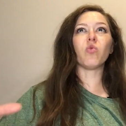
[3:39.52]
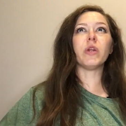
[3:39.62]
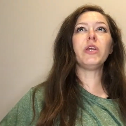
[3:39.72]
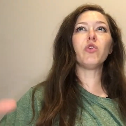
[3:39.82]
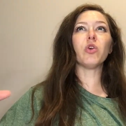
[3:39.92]

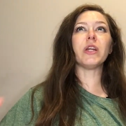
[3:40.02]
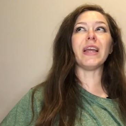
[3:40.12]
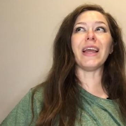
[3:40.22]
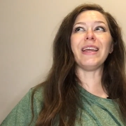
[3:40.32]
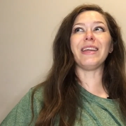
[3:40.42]

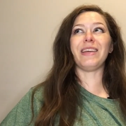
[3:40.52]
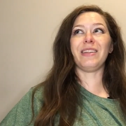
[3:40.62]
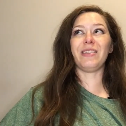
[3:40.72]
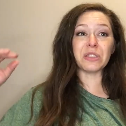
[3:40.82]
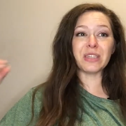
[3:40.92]

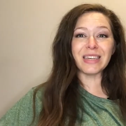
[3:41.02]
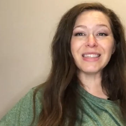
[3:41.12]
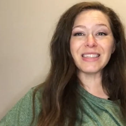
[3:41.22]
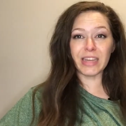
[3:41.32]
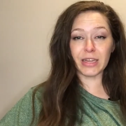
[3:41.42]
recreating
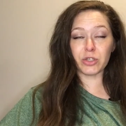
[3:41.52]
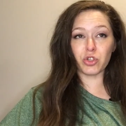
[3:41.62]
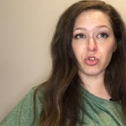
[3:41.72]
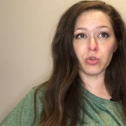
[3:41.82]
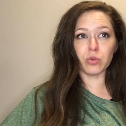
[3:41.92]
skin
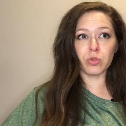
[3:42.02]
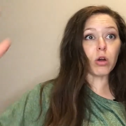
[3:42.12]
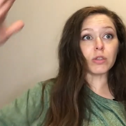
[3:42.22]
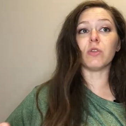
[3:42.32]
textures on the